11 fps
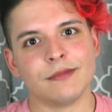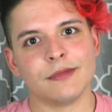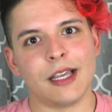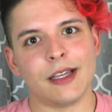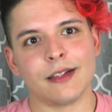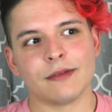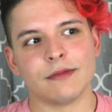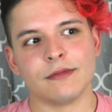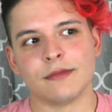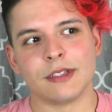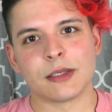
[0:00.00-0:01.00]
Like,
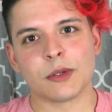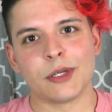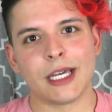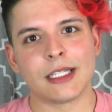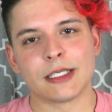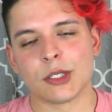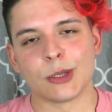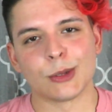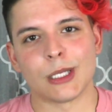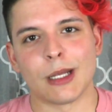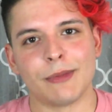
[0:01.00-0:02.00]
that's all you gotta
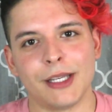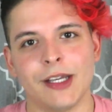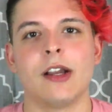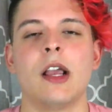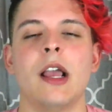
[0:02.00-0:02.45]
search, and I'm there.